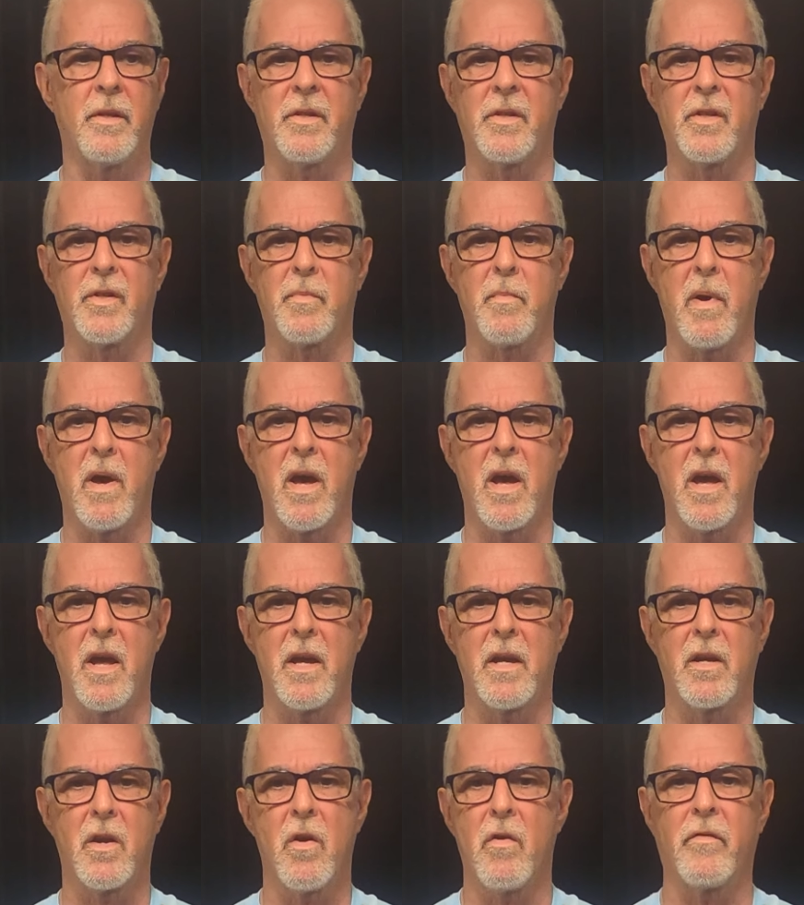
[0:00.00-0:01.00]
this is
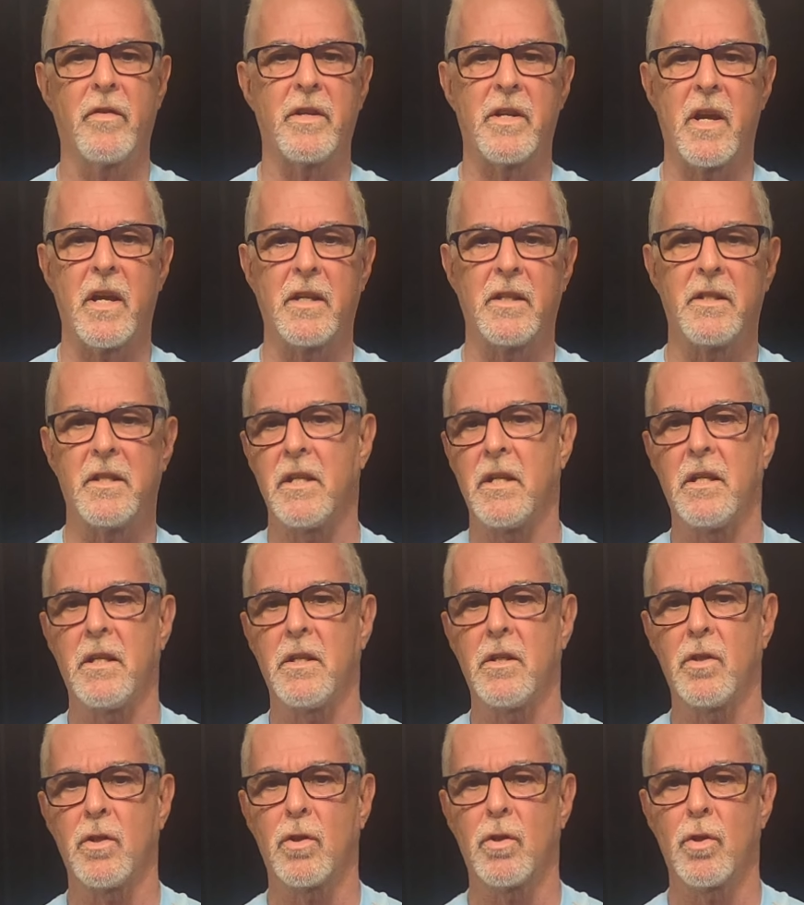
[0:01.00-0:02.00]
my
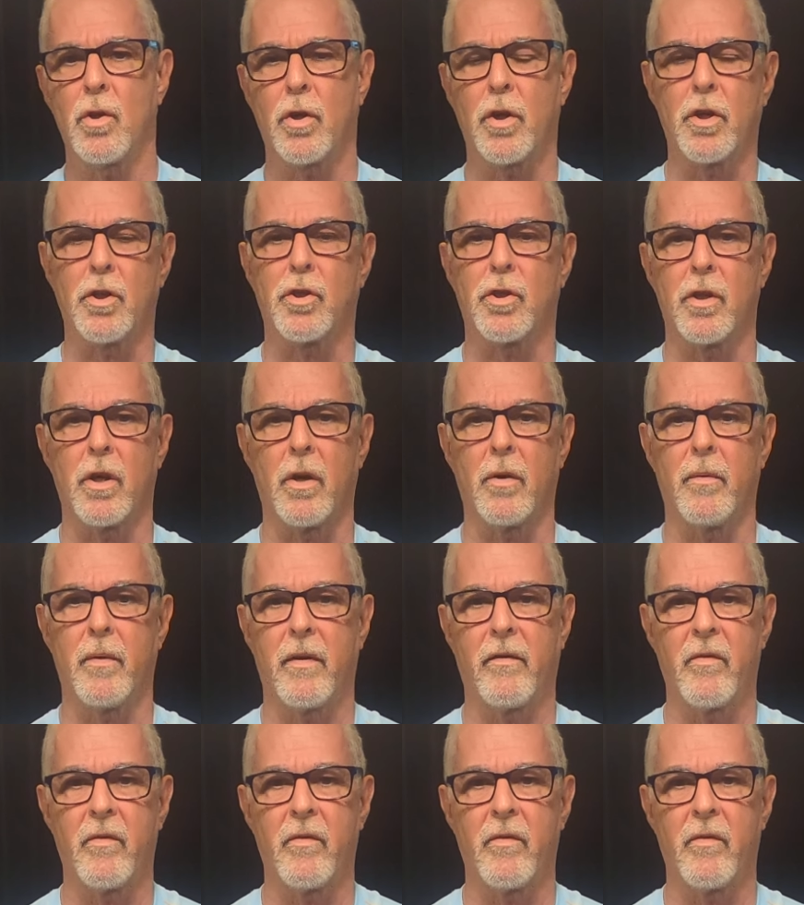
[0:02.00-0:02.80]
COVID-19 cooking show.